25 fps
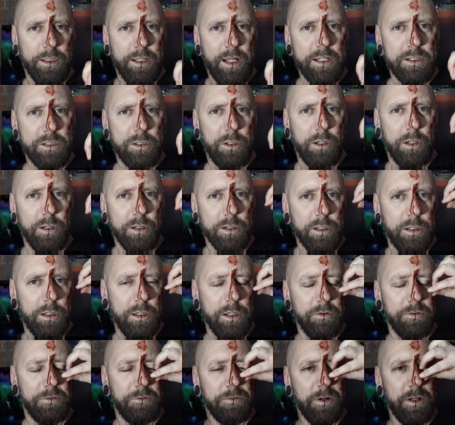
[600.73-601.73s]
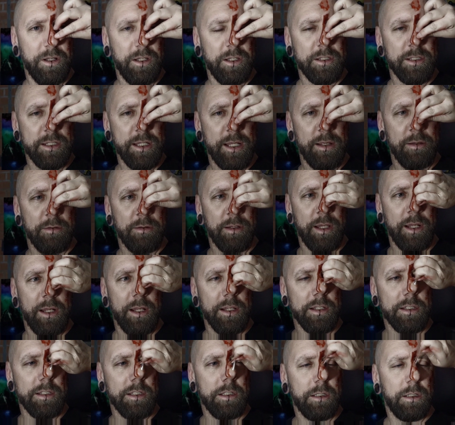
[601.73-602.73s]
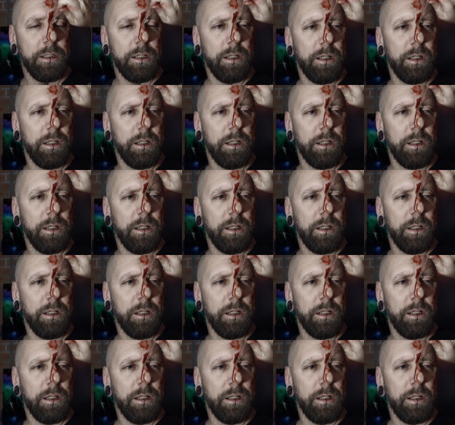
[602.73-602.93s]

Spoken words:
That's got a kind of funny sound, that is.